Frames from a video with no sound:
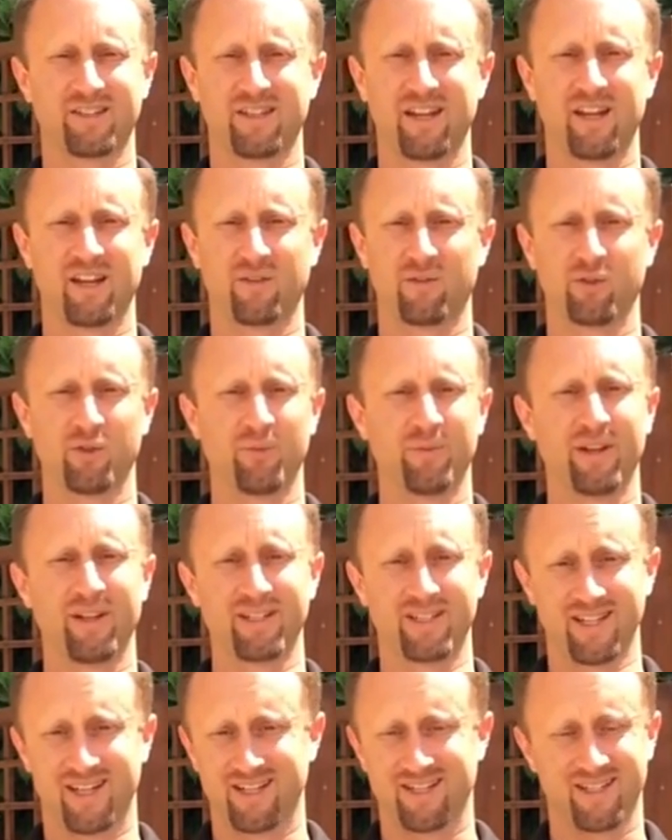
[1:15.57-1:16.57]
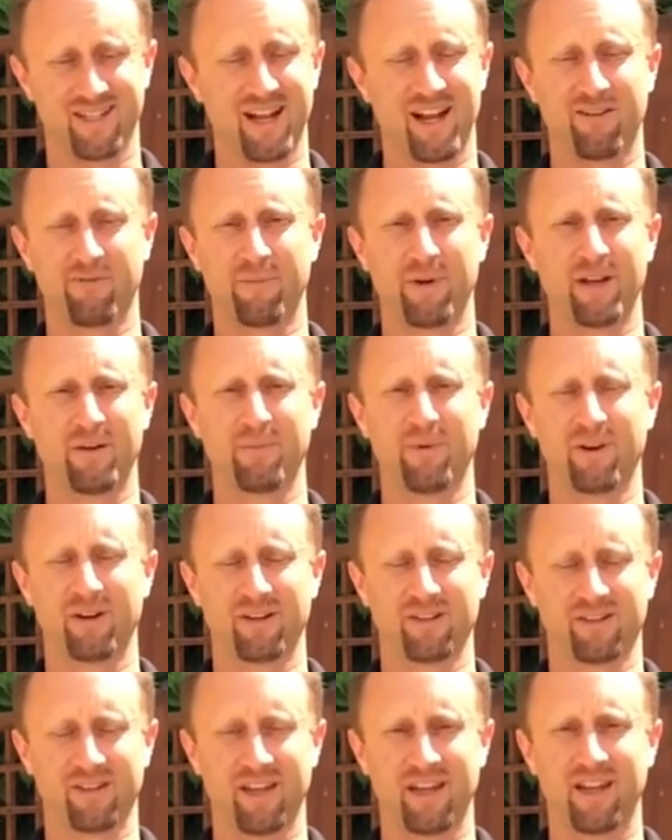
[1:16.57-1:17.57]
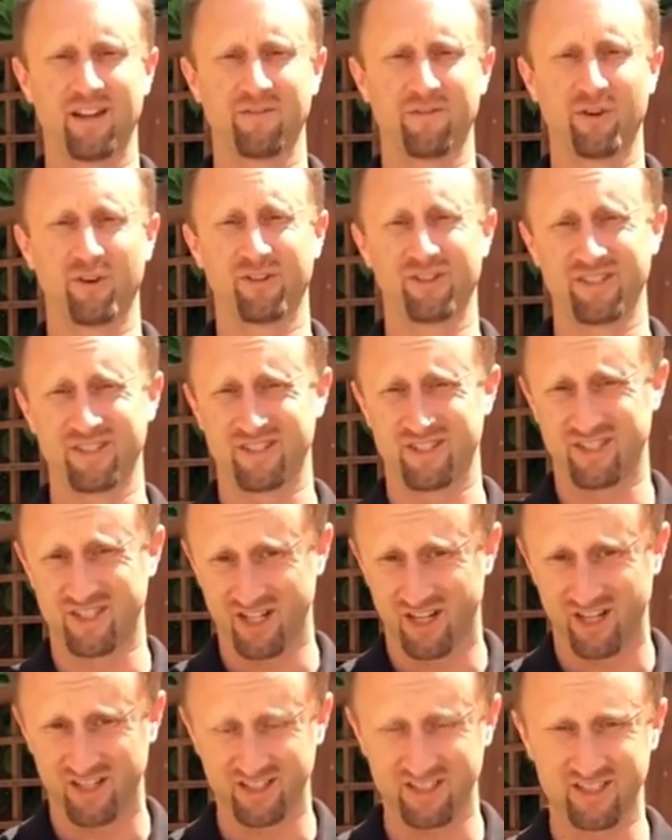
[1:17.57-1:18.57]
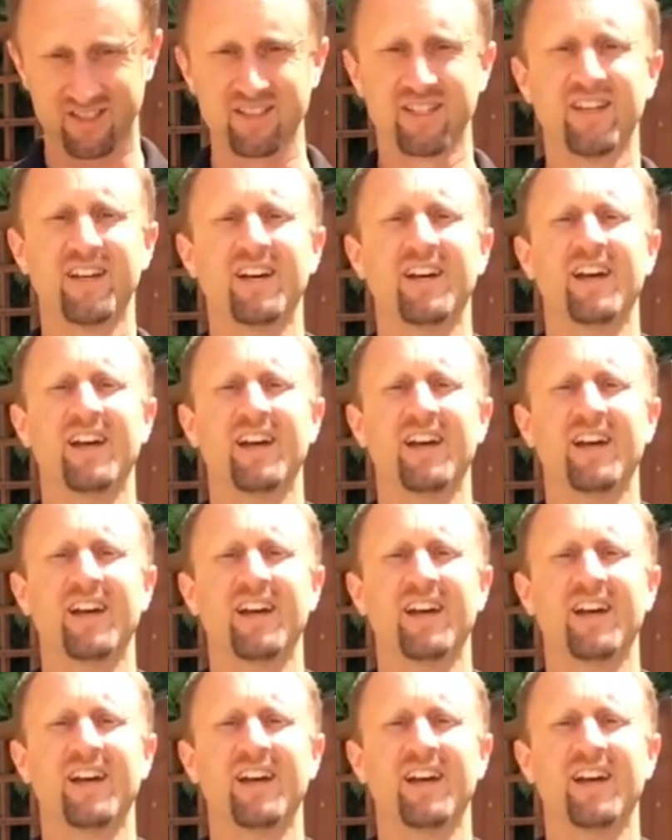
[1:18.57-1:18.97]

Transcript: stay in a room that doesn't have bed bugs than versus does.